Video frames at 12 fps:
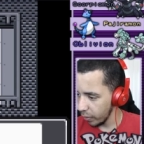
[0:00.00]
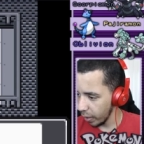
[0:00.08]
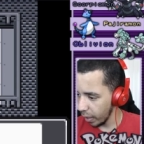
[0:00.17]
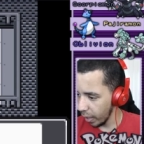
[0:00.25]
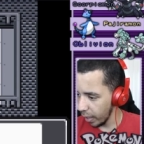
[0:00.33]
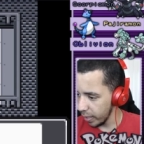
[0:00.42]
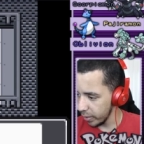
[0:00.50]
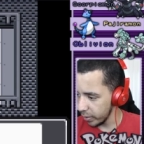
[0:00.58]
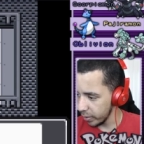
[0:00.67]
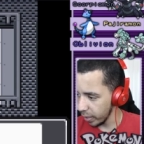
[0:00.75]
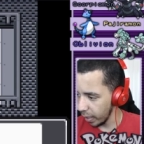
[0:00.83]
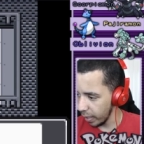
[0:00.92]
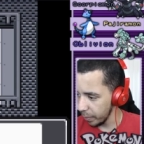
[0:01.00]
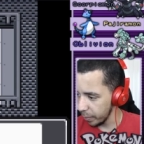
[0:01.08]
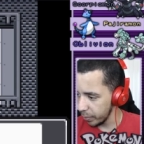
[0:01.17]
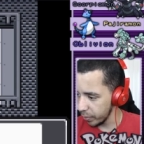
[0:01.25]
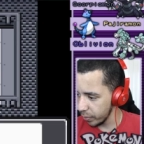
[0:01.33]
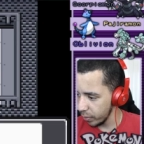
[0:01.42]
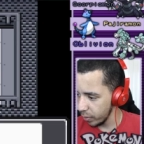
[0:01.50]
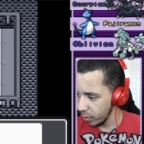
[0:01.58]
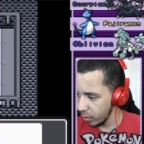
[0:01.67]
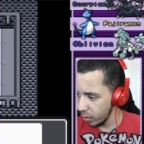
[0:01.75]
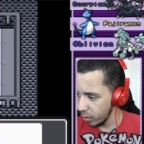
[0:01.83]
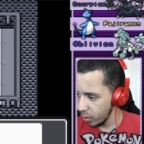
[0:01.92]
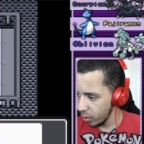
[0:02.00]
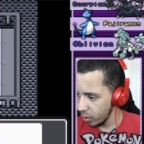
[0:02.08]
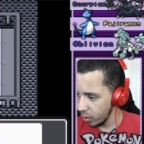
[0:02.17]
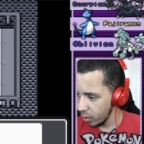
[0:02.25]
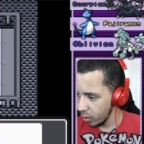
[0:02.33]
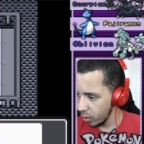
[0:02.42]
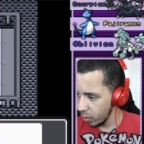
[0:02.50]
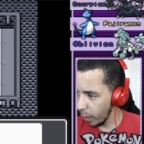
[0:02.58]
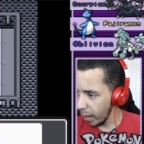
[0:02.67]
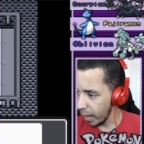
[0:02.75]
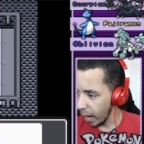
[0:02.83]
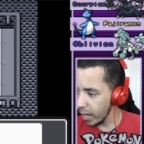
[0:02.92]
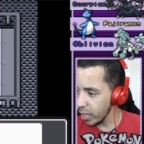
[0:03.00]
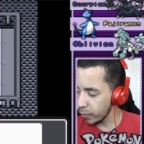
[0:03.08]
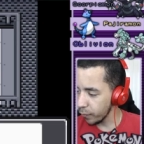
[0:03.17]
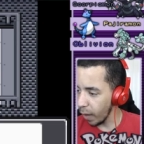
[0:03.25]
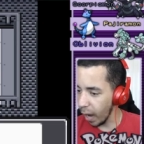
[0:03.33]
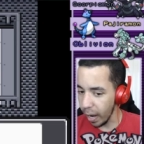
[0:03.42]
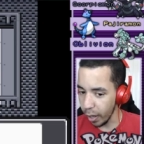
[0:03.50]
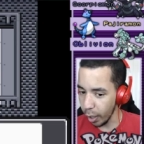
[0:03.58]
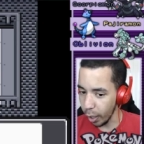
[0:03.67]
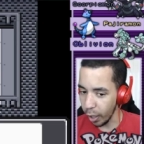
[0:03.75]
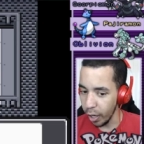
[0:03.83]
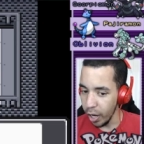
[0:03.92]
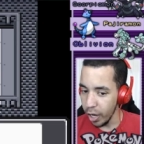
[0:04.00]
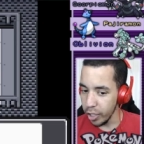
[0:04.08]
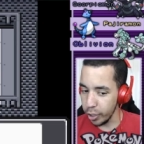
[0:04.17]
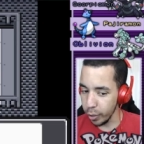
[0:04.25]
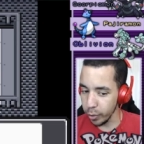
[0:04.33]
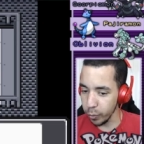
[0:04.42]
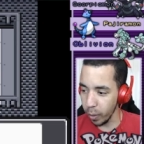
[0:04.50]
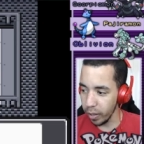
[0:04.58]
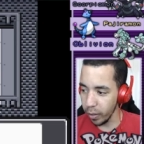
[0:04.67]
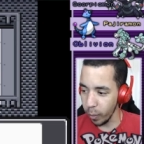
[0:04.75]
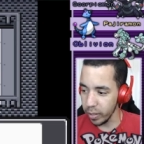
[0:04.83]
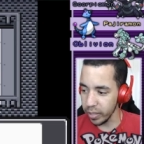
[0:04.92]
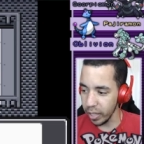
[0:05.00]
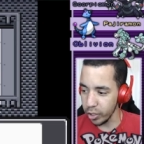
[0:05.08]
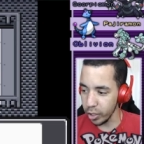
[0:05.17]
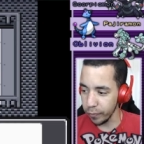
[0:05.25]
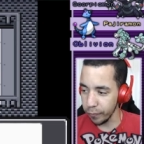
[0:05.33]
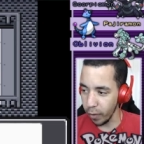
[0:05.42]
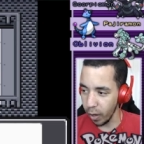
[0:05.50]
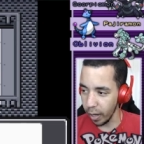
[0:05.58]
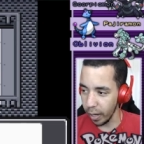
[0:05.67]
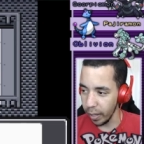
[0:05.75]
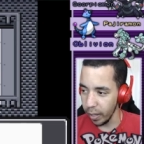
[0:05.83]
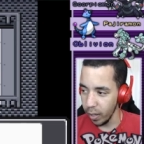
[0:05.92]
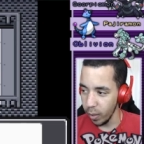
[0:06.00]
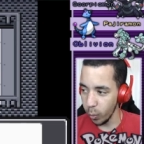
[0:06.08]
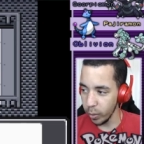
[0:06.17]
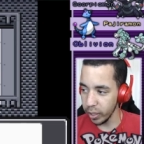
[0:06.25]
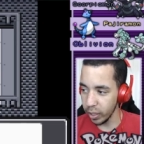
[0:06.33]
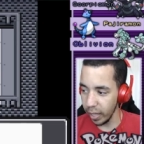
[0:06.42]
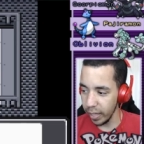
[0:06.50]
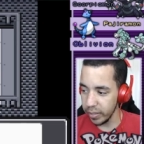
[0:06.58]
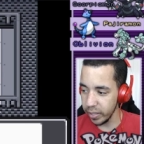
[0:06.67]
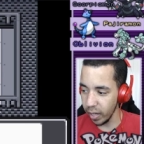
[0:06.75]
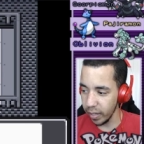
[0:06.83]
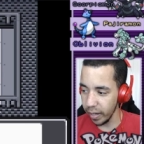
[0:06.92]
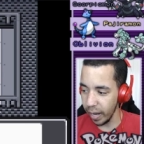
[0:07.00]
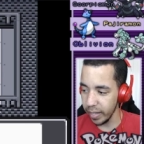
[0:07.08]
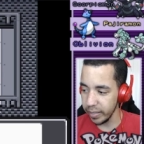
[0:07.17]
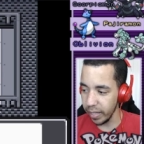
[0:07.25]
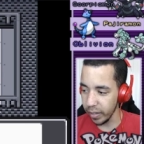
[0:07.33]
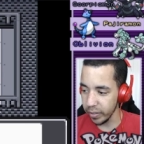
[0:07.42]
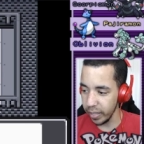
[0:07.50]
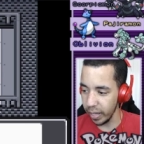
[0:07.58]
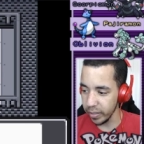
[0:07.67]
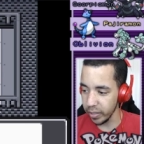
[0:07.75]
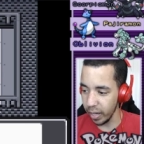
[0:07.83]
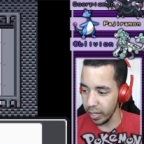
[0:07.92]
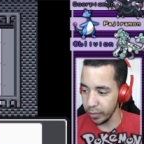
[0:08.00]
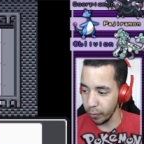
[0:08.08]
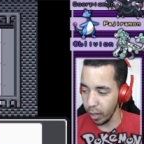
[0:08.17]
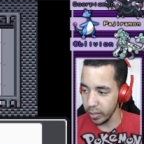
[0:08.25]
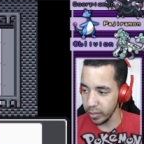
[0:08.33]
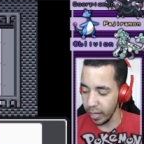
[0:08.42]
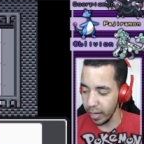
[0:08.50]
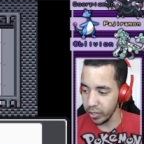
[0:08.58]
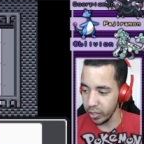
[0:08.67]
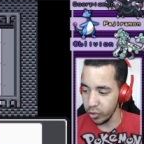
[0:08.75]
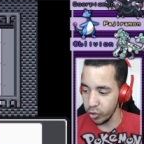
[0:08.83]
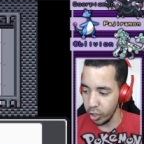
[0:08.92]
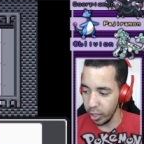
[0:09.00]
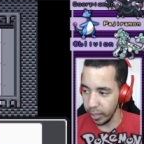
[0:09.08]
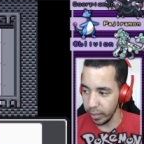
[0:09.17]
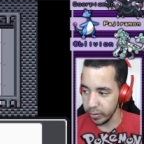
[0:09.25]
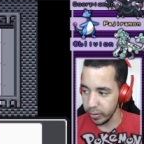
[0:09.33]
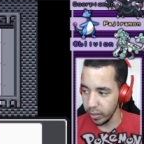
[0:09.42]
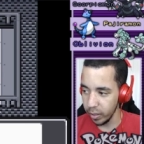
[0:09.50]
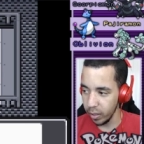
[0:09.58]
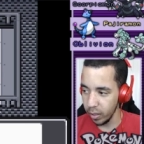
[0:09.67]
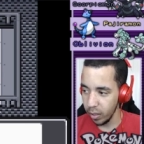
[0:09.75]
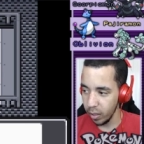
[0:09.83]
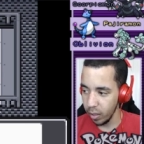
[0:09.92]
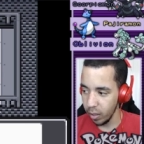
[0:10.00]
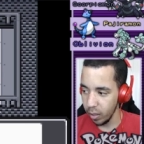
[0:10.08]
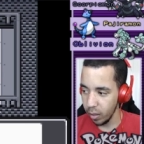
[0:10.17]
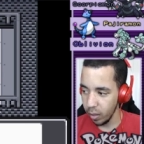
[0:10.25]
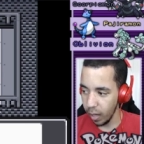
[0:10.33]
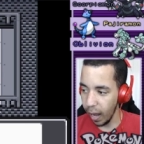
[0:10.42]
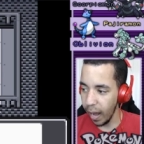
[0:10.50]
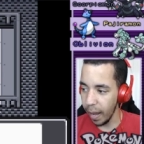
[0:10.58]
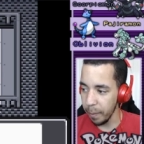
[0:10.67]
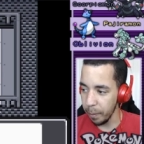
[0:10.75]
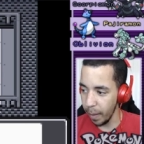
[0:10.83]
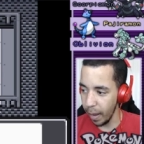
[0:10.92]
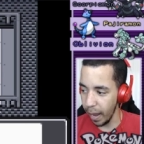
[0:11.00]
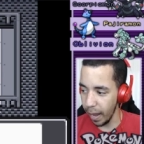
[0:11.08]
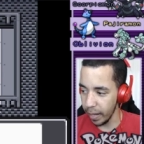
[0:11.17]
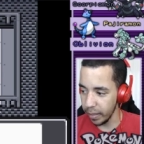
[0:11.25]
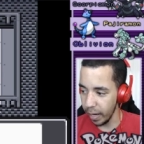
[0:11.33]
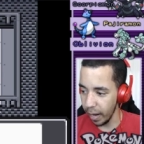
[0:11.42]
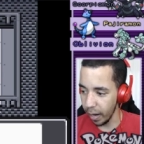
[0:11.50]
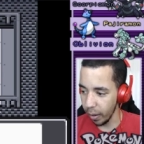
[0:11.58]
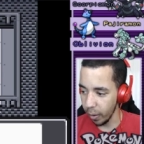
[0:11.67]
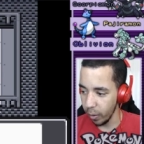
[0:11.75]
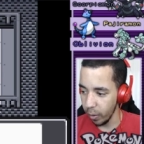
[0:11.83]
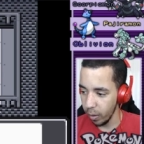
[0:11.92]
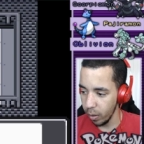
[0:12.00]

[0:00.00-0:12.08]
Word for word: The ice types. Wait, I just fought her. She was one of the ones I just fought with the Glaceon, Ninetales, Sandslash, Froslass, and Jynx. I'm mad now.